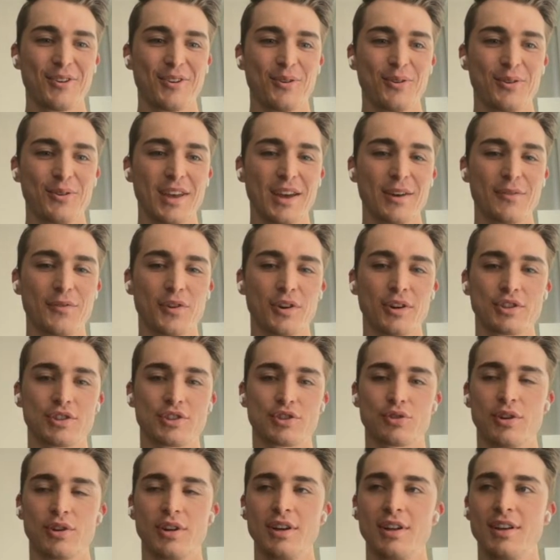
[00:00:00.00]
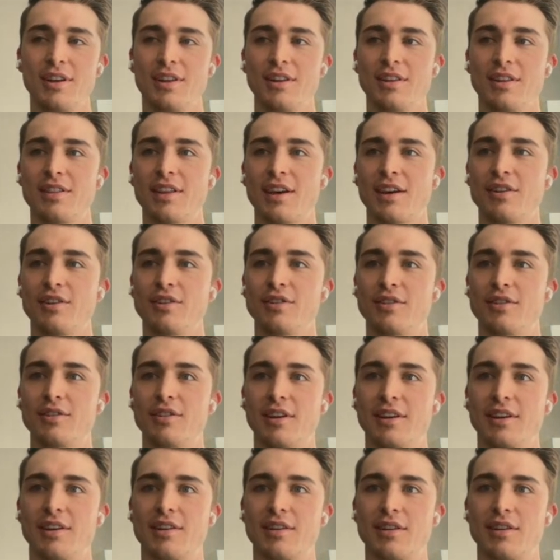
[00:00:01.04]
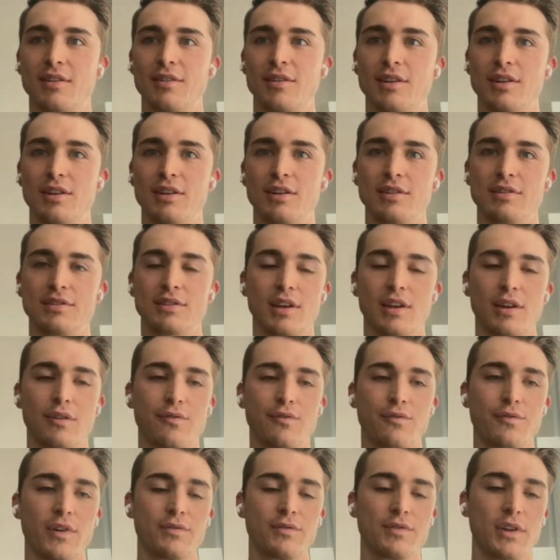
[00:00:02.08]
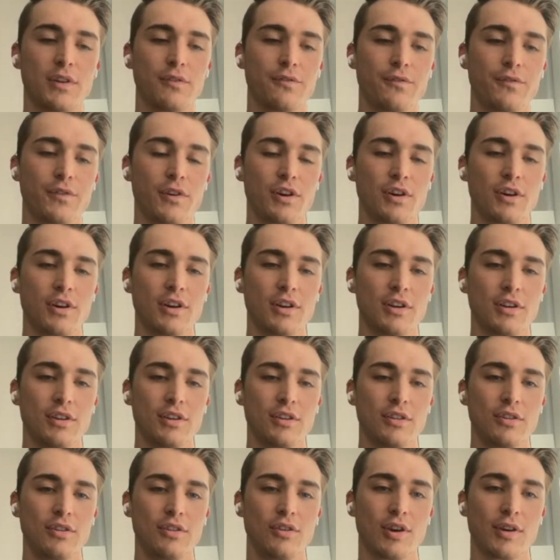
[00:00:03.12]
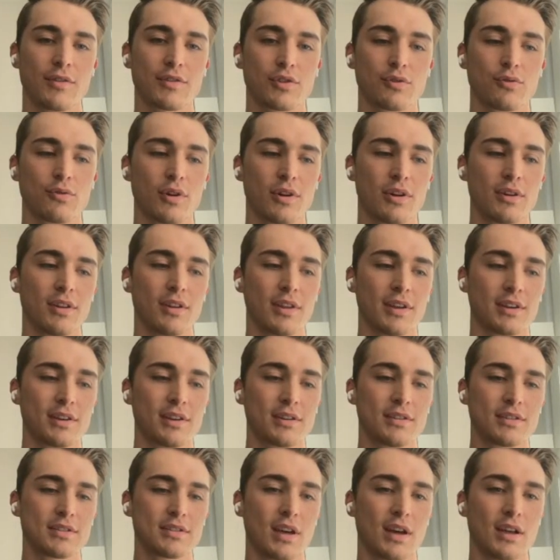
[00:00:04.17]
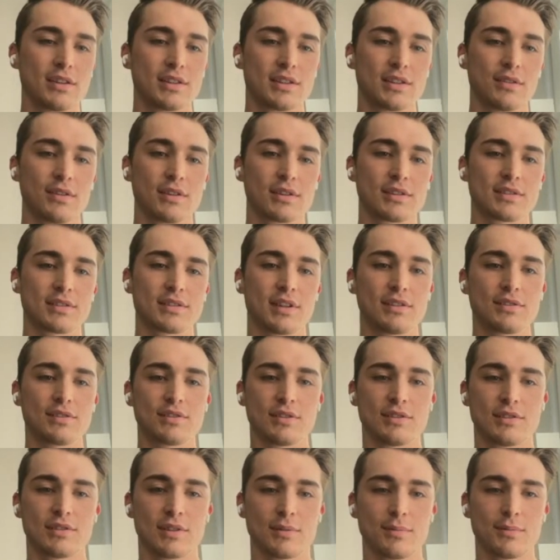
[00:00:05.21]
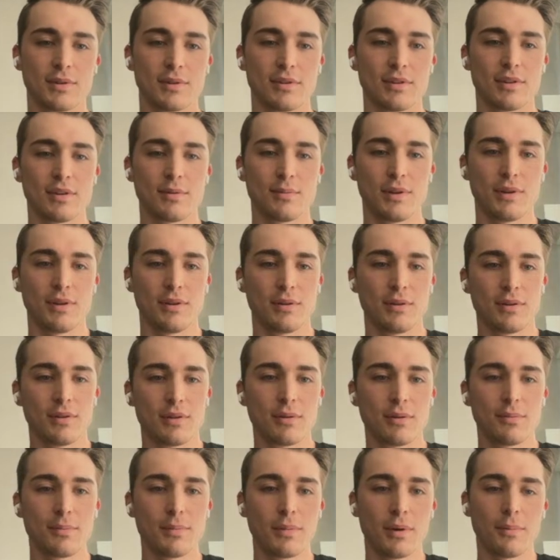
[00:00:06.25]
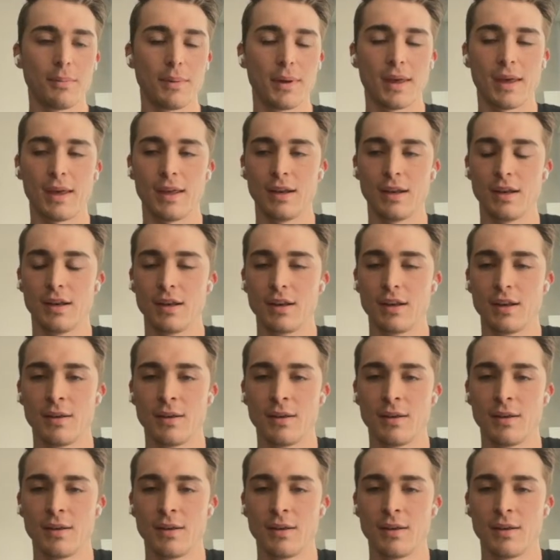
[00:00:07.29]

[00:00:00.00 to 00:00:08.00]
Well, yeah, for a tree that is like 50 foot, you have to run like tons of extensions up there. That'd be insane.